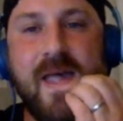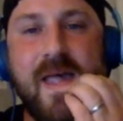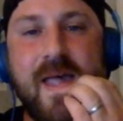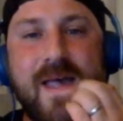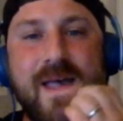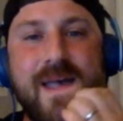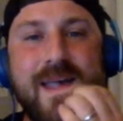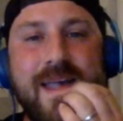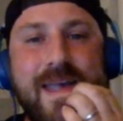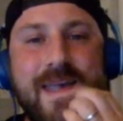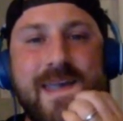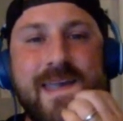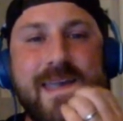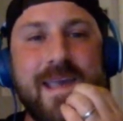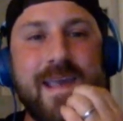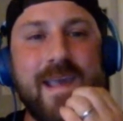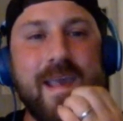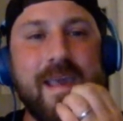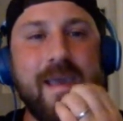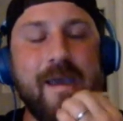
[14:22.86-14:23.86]

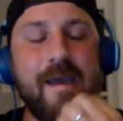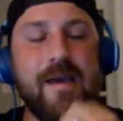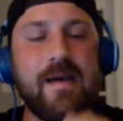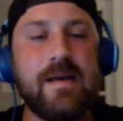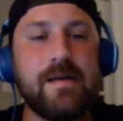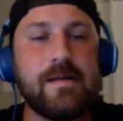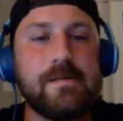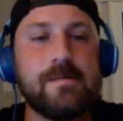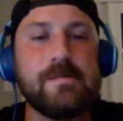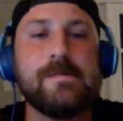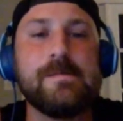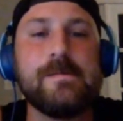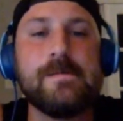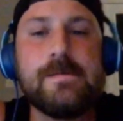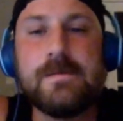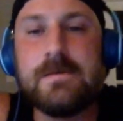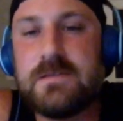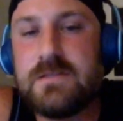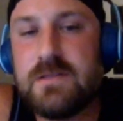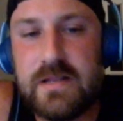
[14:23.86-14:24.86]
Hey.
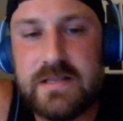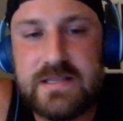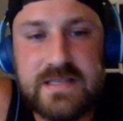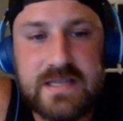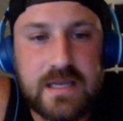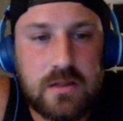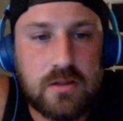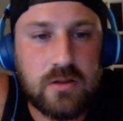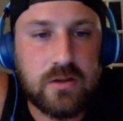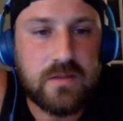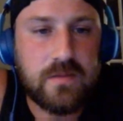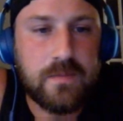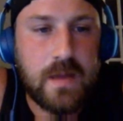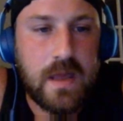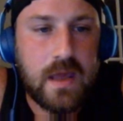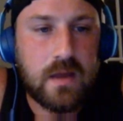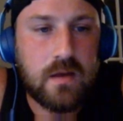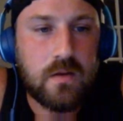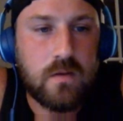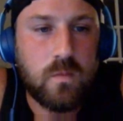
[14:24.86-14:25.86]
So let's take a look at the
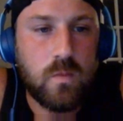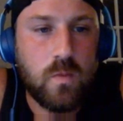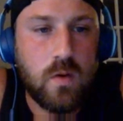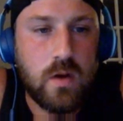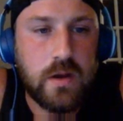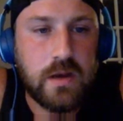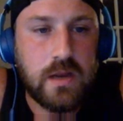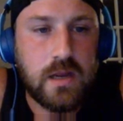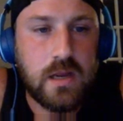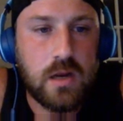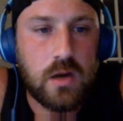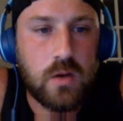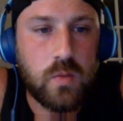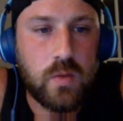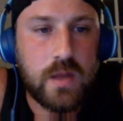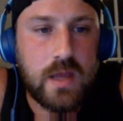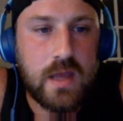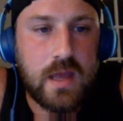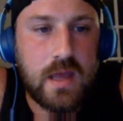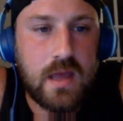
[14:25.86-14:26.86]
pack one here.
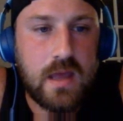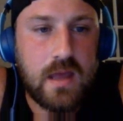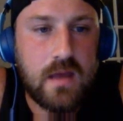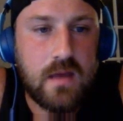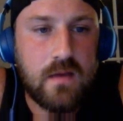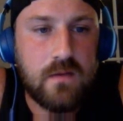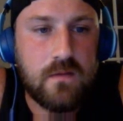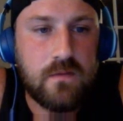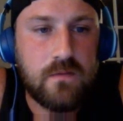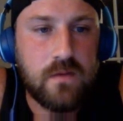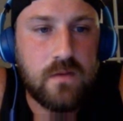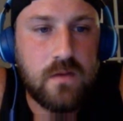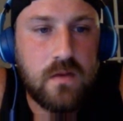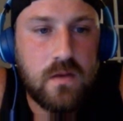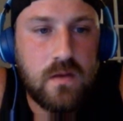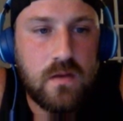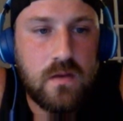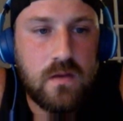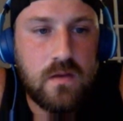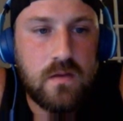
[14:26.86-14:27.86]
We have
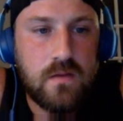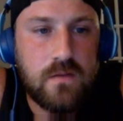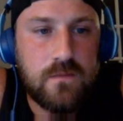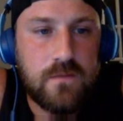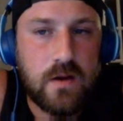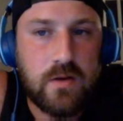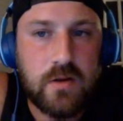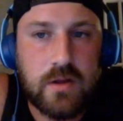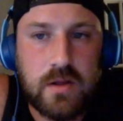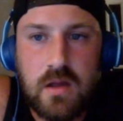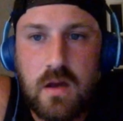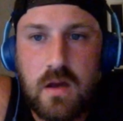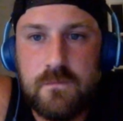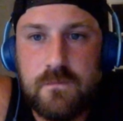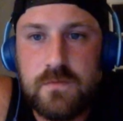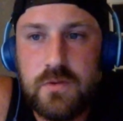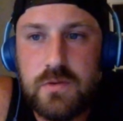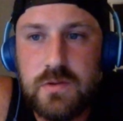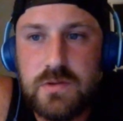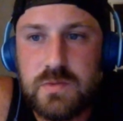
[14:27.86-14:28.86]
Fiery
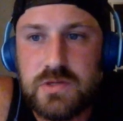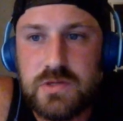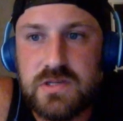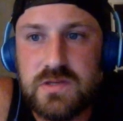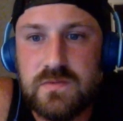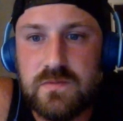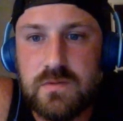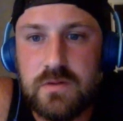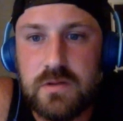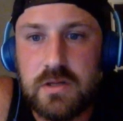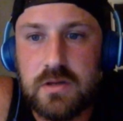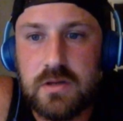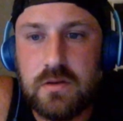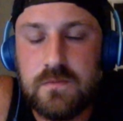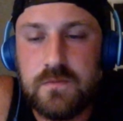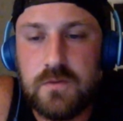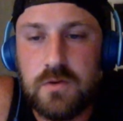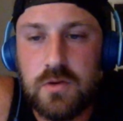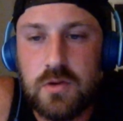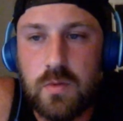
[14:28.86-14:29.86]
Confluence, which is really good
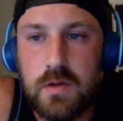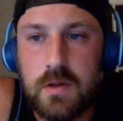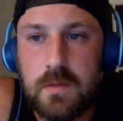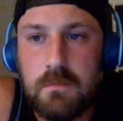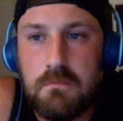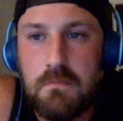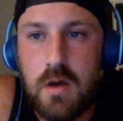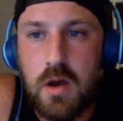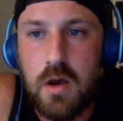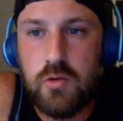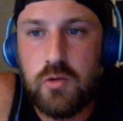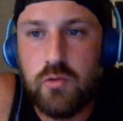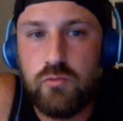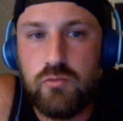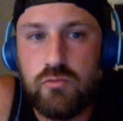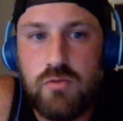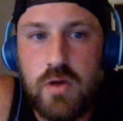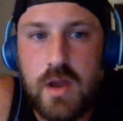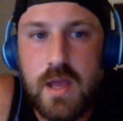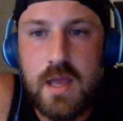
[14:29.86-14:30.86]
if you're going mono
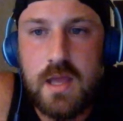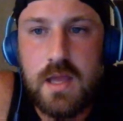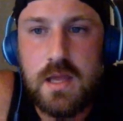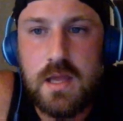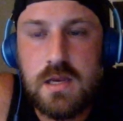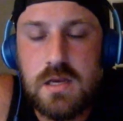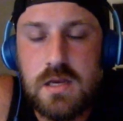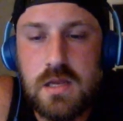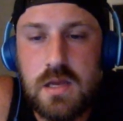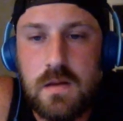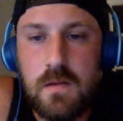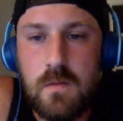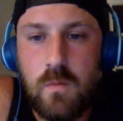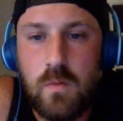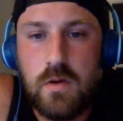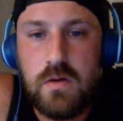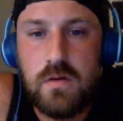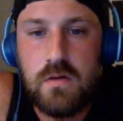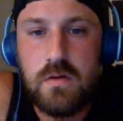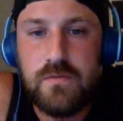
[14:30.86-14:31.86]
red. I
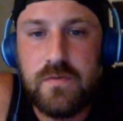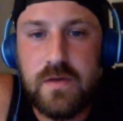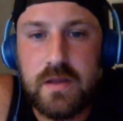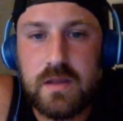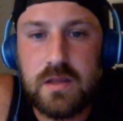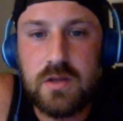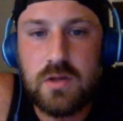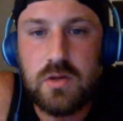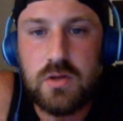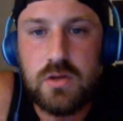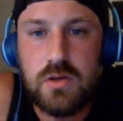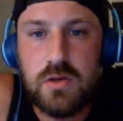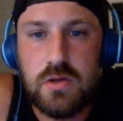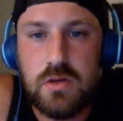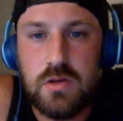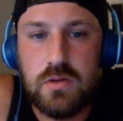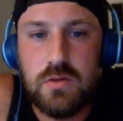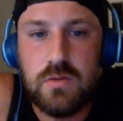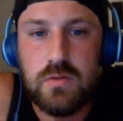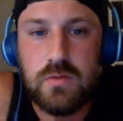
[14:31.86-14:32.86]
wonder if I could
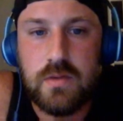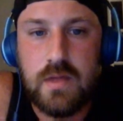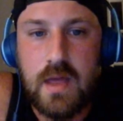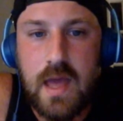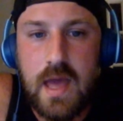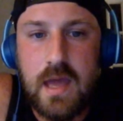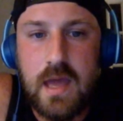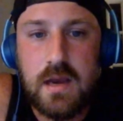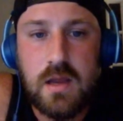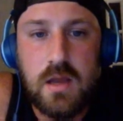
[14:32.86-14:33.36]
do that.